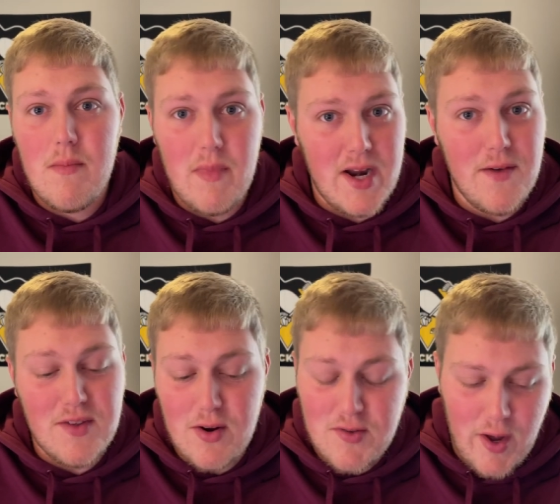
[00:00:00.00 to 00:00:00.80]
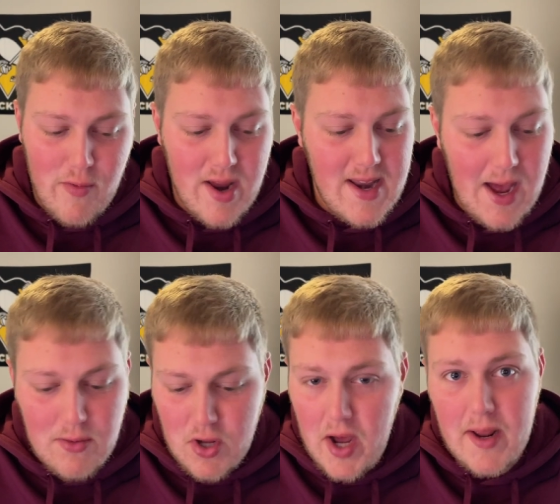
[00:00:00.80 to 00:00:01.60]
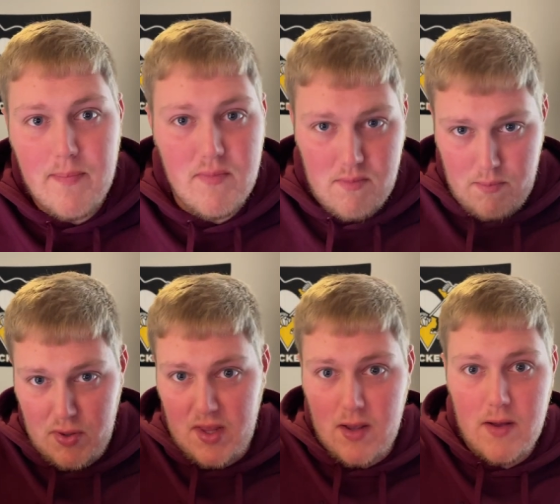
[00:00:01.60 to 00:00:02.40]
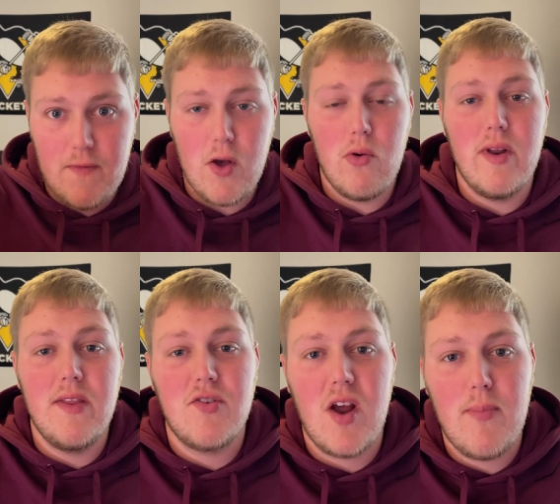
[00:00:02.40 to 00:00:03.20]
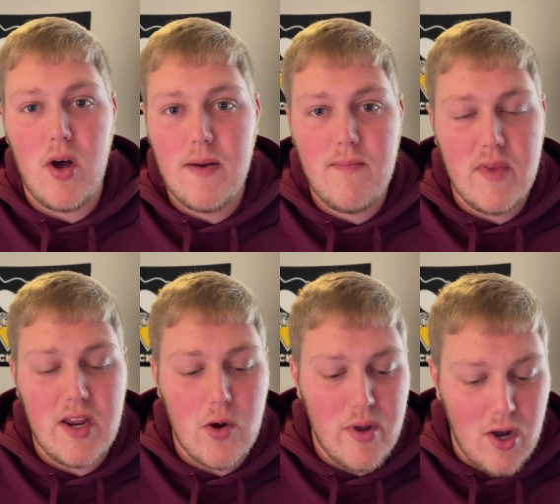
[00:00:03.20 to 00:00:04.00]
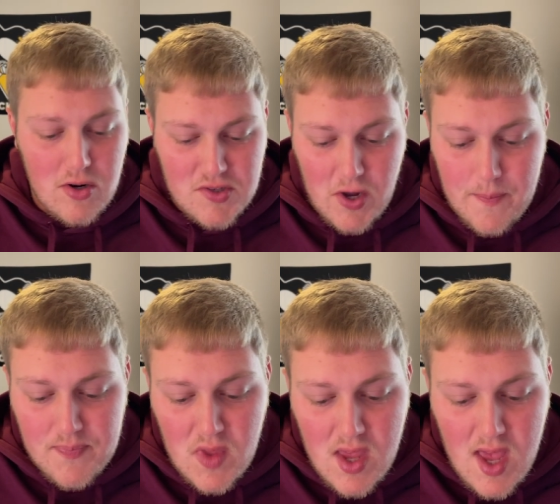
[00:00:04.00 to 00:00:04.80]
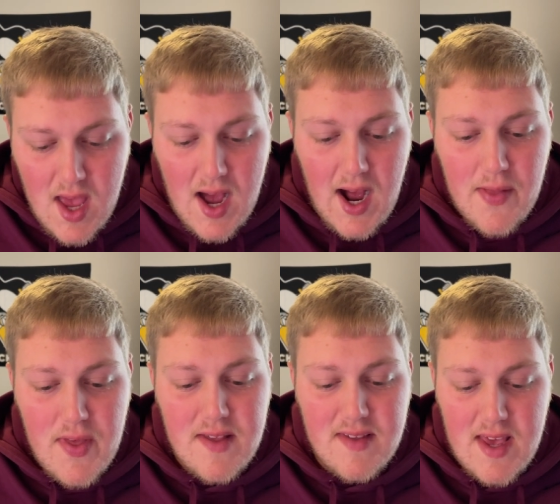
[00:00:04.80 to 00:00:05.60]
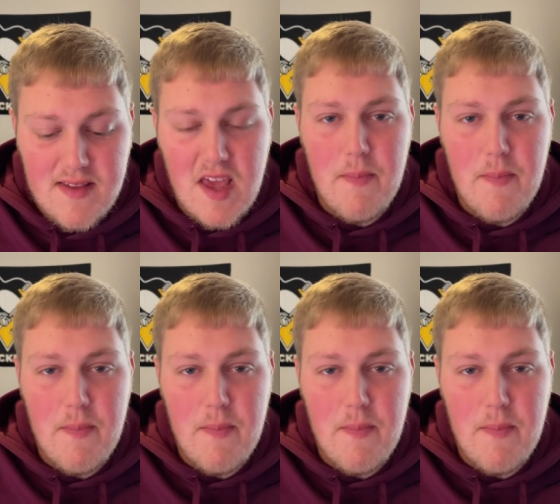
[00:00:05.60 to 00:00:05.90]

my knife's here. So I ran down, got it, put the phone in the tripod, and here we are. So uh, this is a